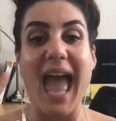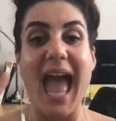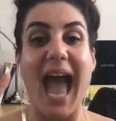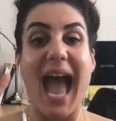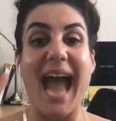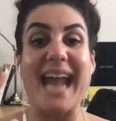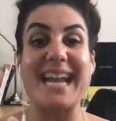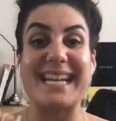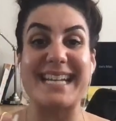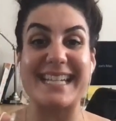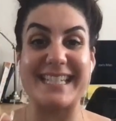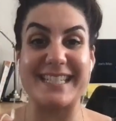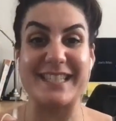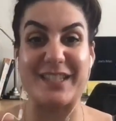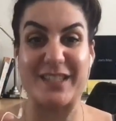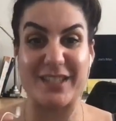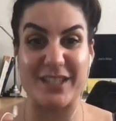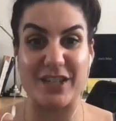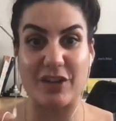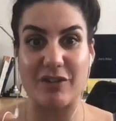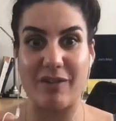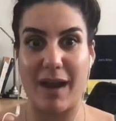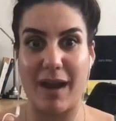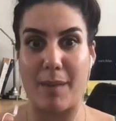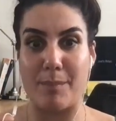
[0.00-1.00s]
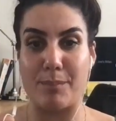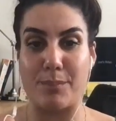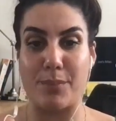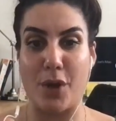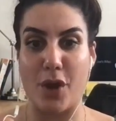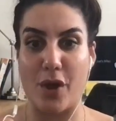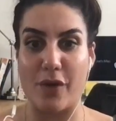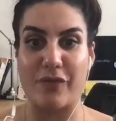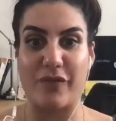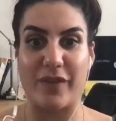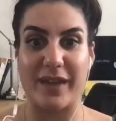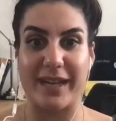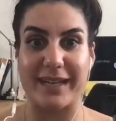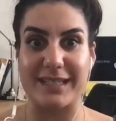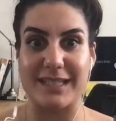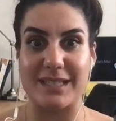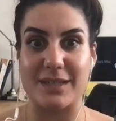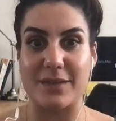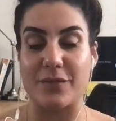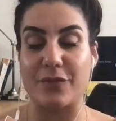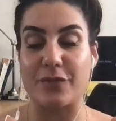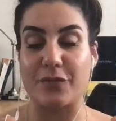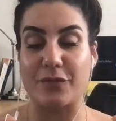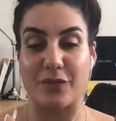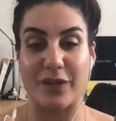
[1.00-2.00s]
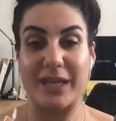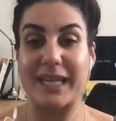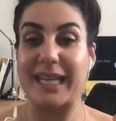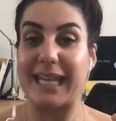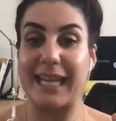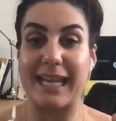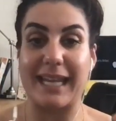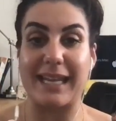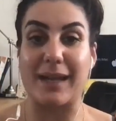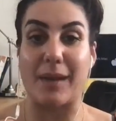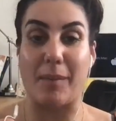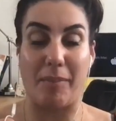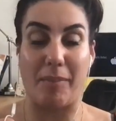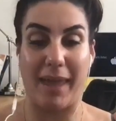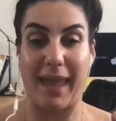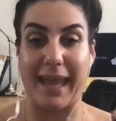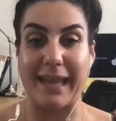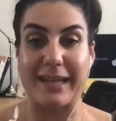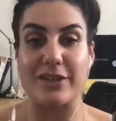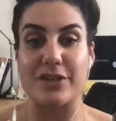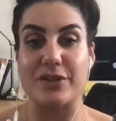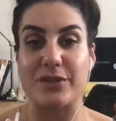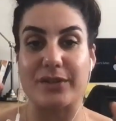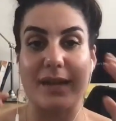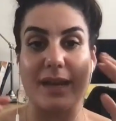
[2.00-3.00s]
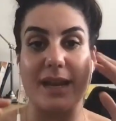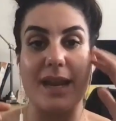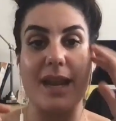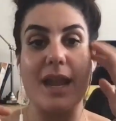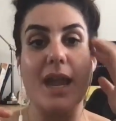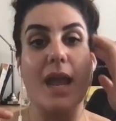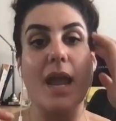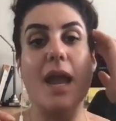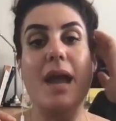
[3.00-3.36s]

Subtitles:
an Instagram perfect freaking pantry,